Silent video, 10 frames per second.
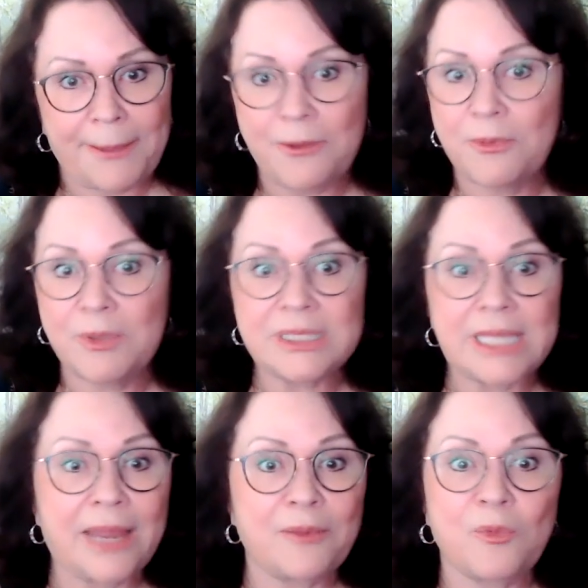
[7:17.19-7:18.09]
who
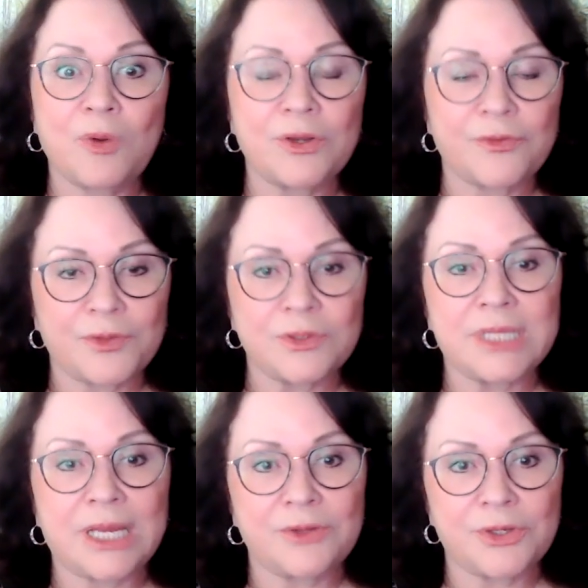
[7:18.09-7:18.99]
was a wonderful,
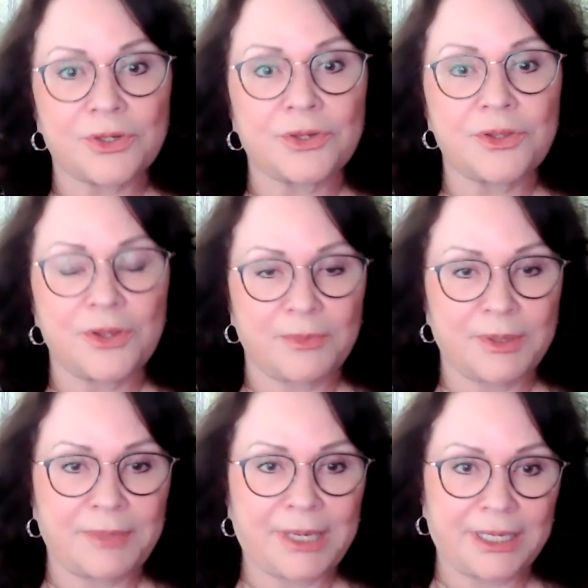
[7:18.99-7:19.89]
down to earth
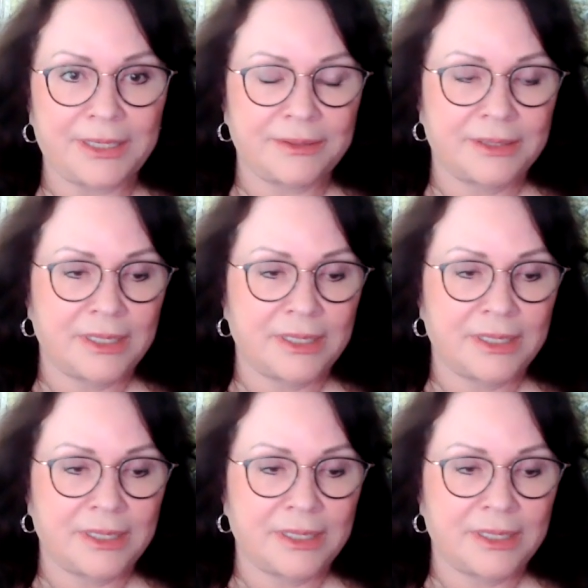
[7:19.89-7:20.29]
human being.